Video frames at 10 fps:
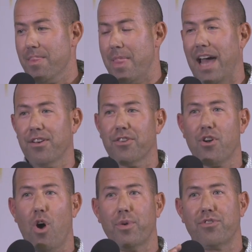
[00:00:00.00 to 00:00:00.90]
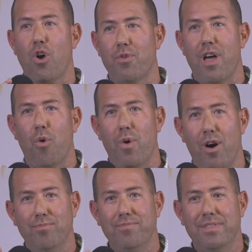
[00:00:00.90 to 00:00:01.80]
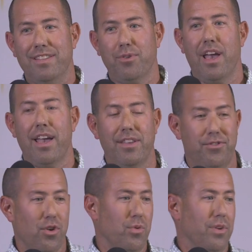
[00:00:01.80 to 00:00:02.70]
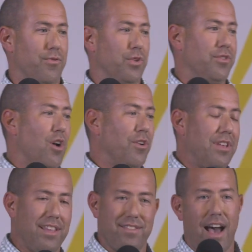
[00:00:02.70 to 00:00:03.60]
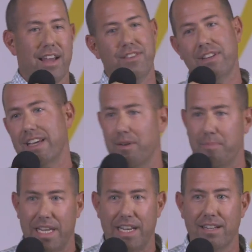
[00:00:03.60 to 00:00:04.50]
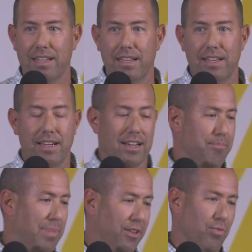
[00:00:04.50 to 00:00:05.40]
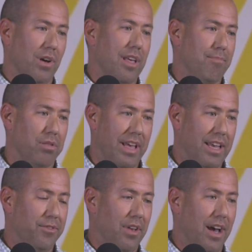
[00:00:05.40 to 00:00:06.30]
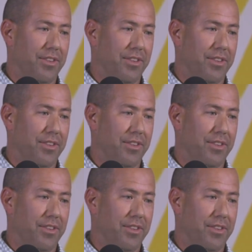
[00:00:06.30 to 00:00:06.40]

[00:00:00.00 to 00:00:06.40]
That doesn't always go that well. Okay, so for starters, it's not easy to get a meeting. Best well-laid plans.